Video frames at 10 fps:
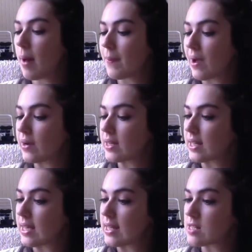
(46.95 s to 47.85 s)

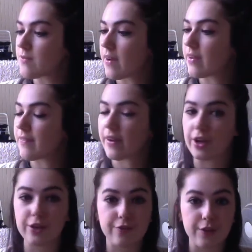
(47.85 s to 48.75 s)
Apparently it's very, very
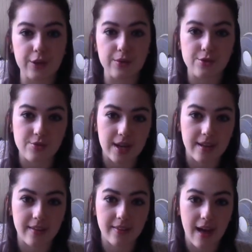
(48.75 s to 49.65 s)
good for you to drink
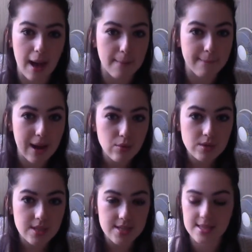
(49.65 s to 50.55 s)
that amount.
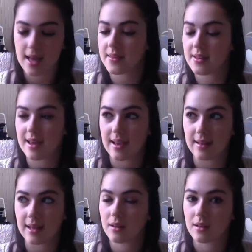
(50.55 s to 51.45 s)
That's like the
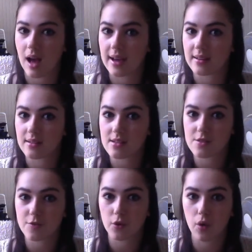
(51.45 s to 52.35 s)
daily
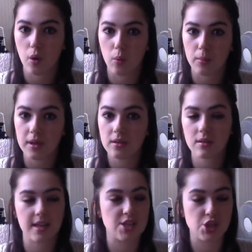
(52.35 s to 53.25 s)
guidance for a woman,
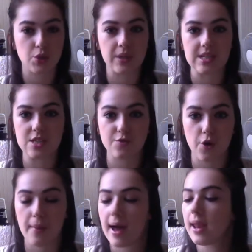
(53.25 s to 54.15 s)
like it's two litres for
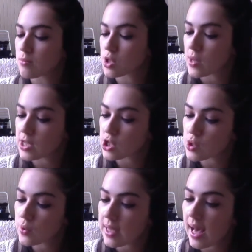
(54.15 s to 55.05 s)
a man. So I just
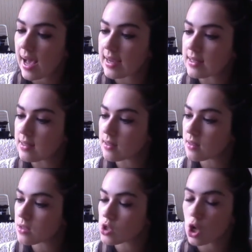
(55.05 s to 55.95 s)
thought, yeah, I'd
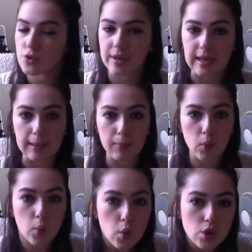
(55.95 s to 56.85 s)
start drinking
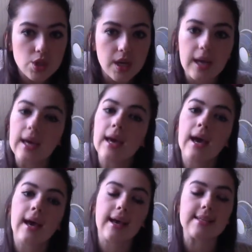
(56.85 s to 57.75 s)
more water
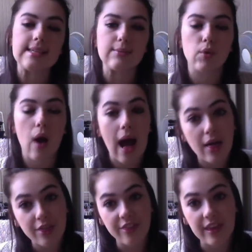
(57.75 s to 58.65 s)
getting more
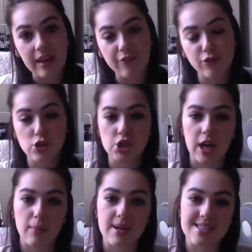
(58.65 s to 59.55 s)
healthy and flushing
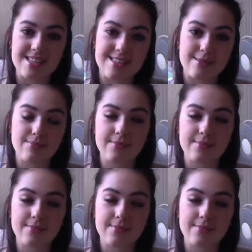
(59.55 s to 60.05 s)
out my system.